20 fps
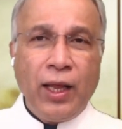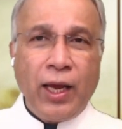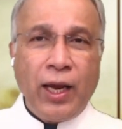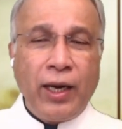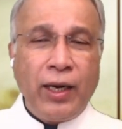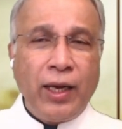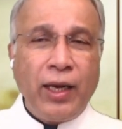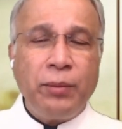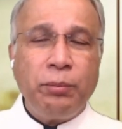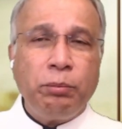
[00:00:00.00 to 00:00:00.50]

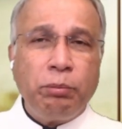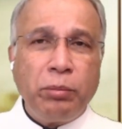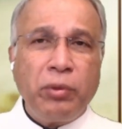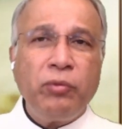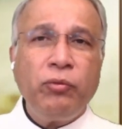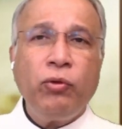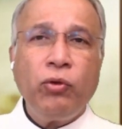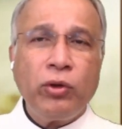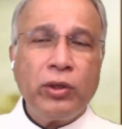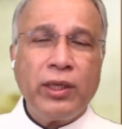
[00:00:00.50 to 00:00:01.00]
and, and
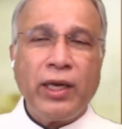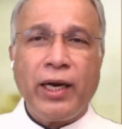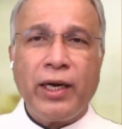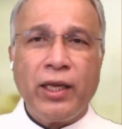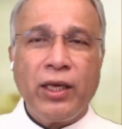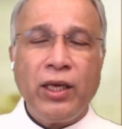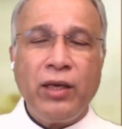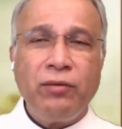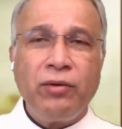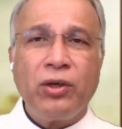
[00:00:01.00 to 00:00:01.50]
before that,
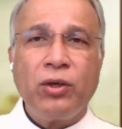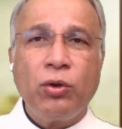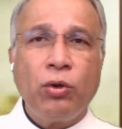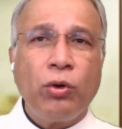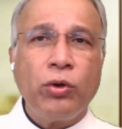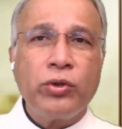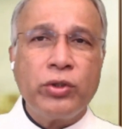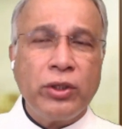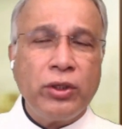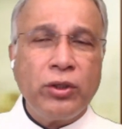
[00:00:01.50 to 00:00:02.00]
he even
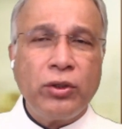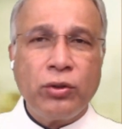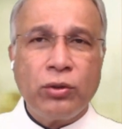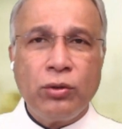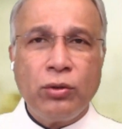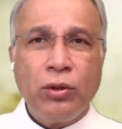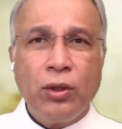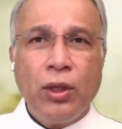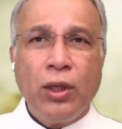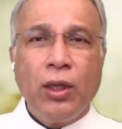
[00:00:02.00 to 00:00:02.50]
goes
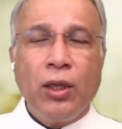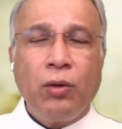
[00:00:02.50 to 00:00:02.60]
into